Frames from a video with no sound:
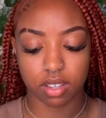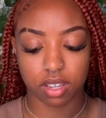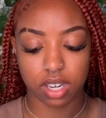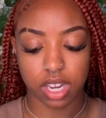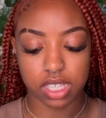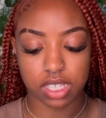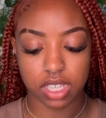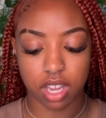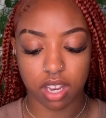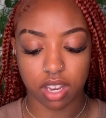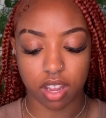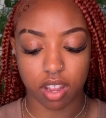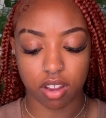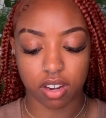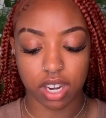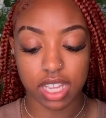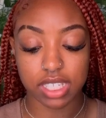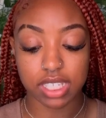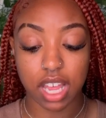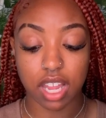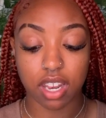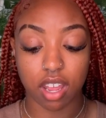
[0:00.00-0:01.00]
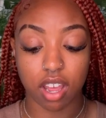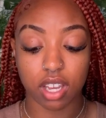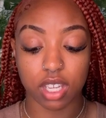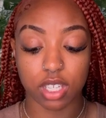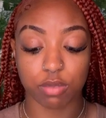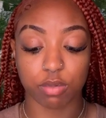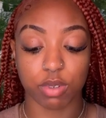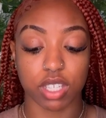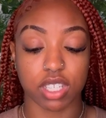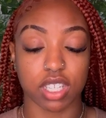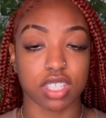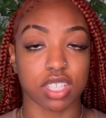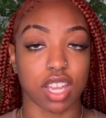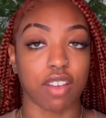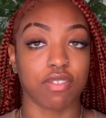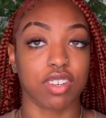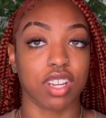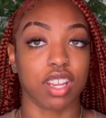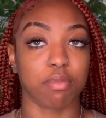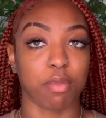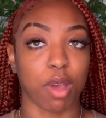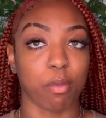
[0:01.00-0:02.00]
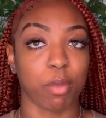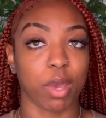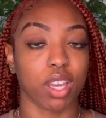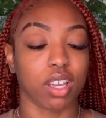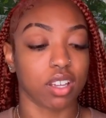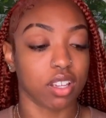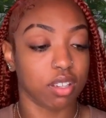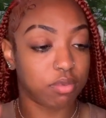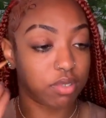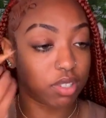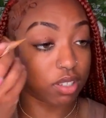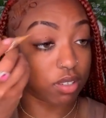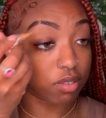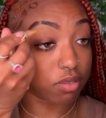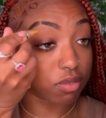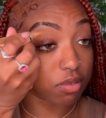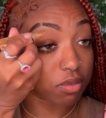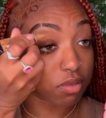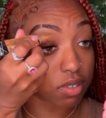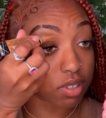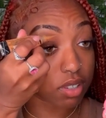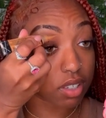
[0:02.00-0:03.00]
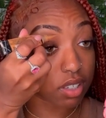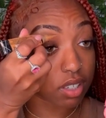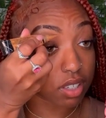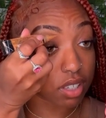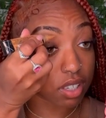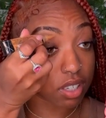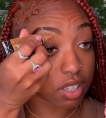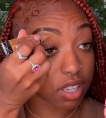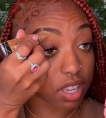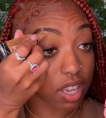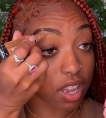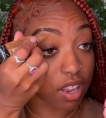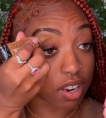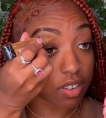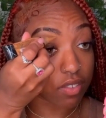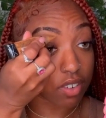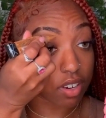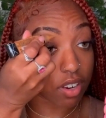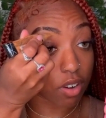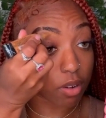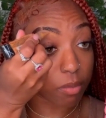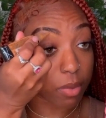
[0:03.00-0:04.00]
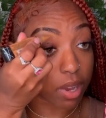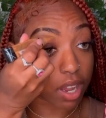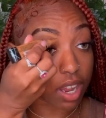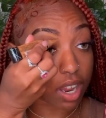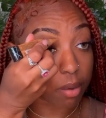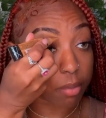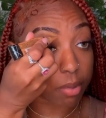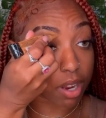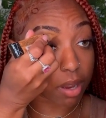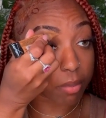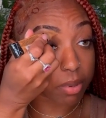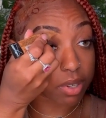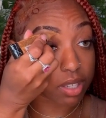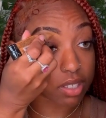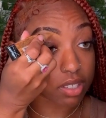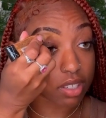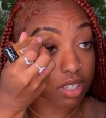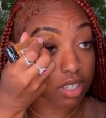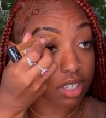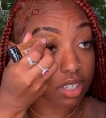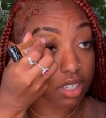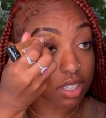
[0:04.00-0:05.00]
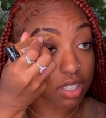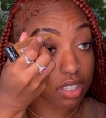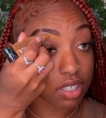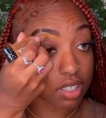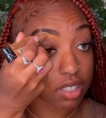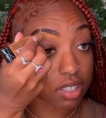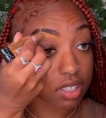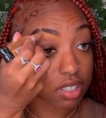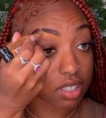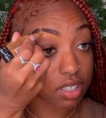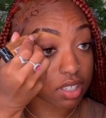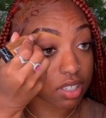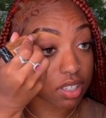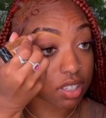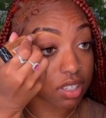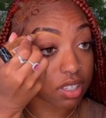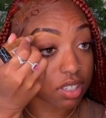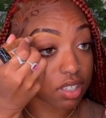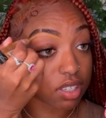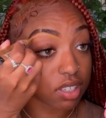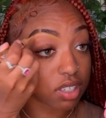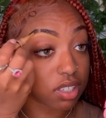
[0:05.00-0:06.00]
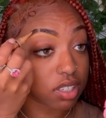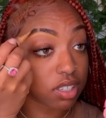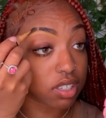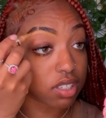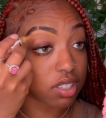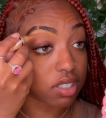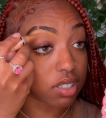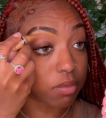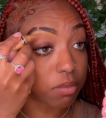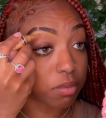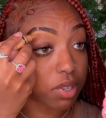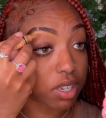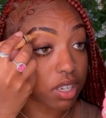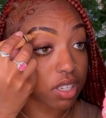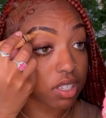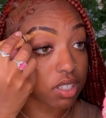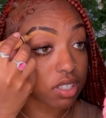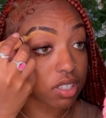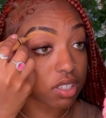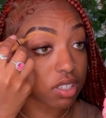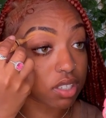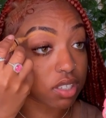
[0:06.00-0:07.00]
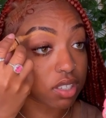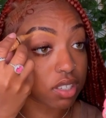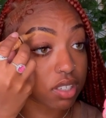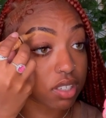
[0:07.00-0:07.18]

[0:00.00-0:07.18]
That's how long it's been since I've done my makeup too. I don't even know what my eyebrow pencil is. It's a mess.